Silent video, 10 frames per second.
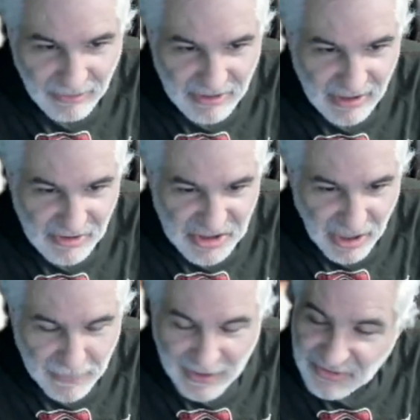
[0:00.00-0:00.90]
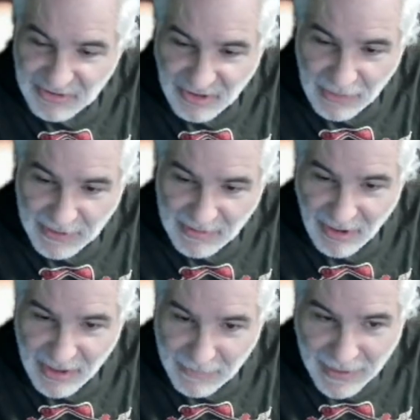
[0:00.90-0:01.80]
Gina's show because she's going to be
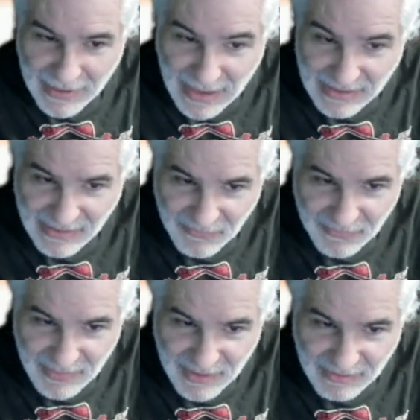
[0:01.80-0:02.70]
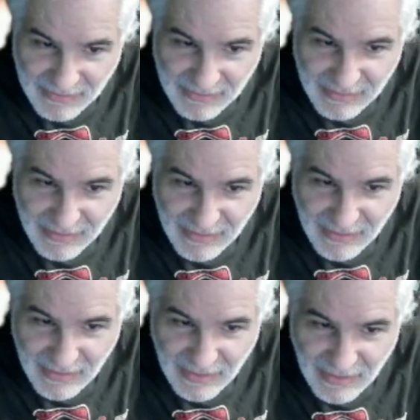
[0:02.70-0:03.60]
talking about a lot of different things.
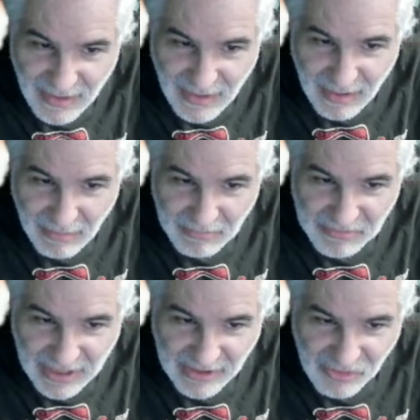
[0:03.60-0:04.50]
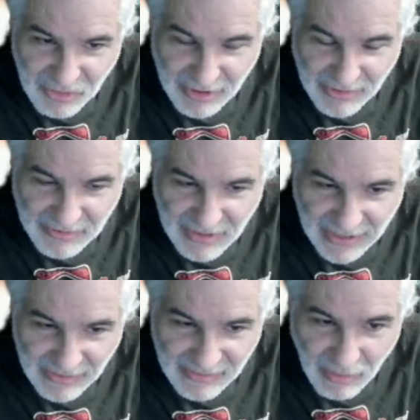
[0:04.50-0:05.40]
Sandy joined us
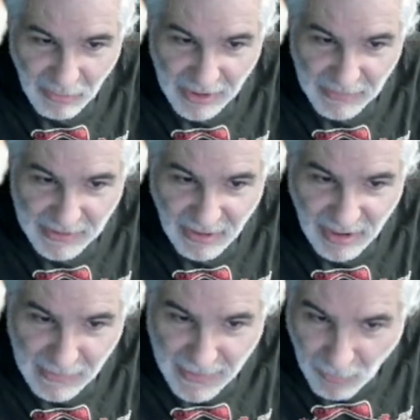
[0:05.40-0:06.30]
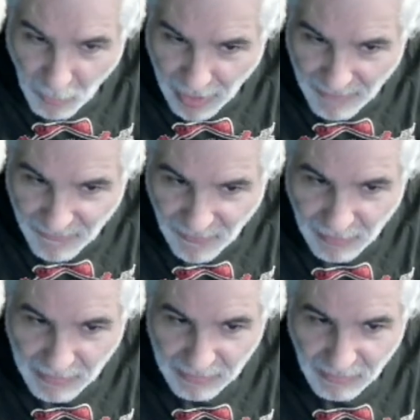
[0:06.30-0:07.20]
late, so we're going to be talking about what
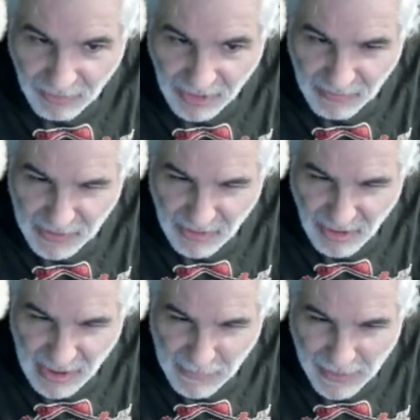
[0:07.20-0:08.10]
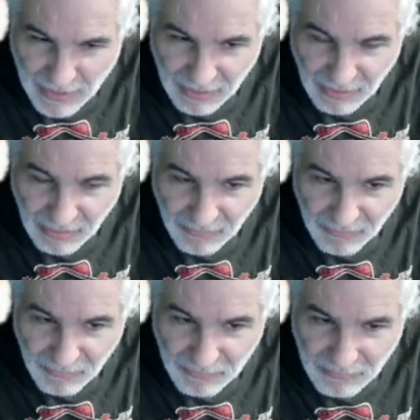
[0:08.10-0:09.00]
farm. We're going to be talking about your
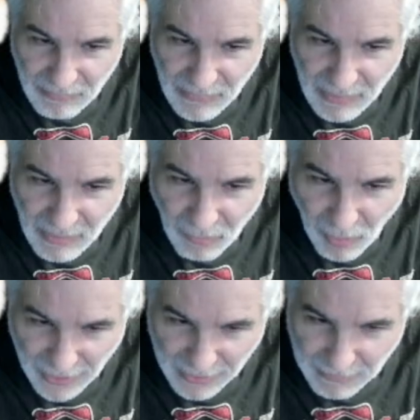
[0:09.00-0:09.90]
what.